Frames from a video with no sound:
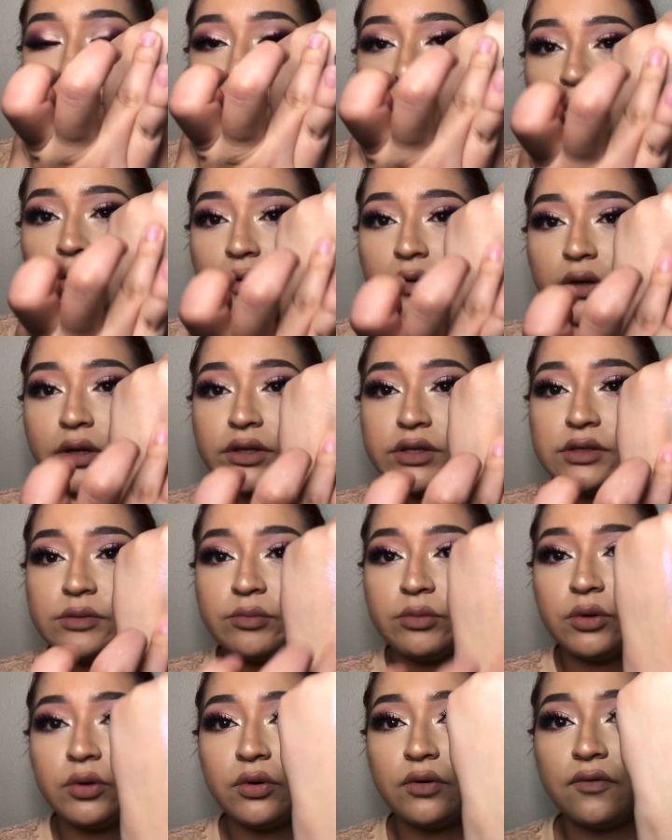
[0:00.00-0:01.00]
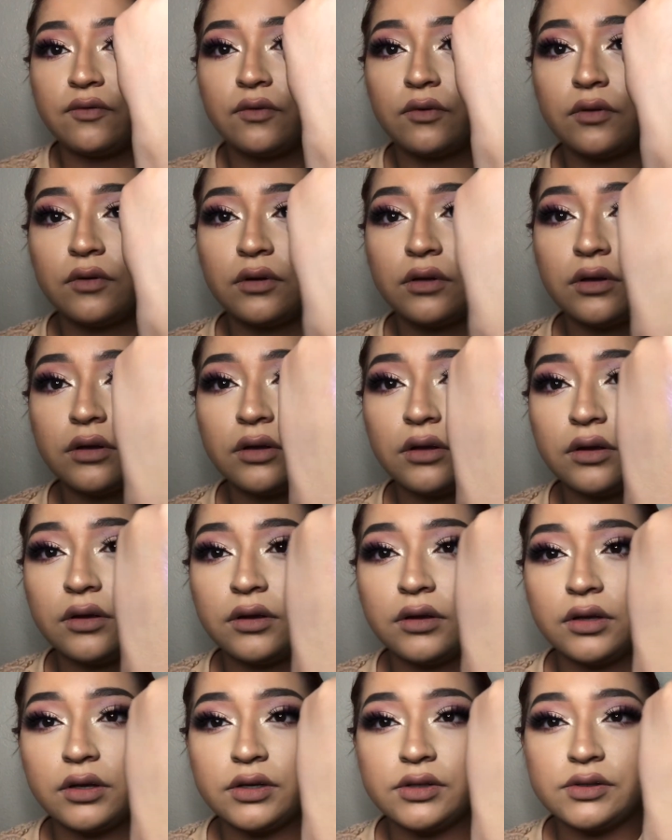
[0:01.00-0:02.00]
Oh, that's beautiful.
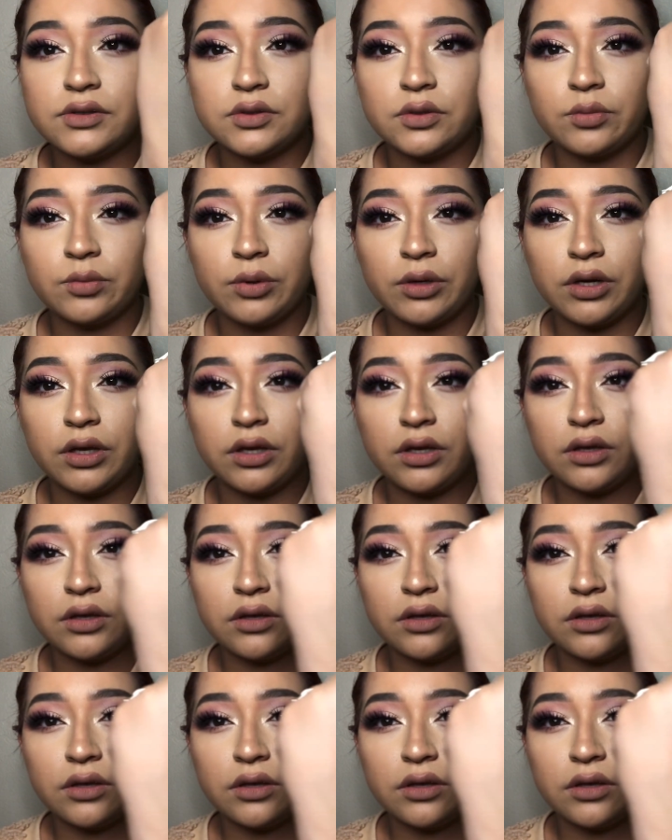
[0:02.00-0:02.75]
That is so pretty.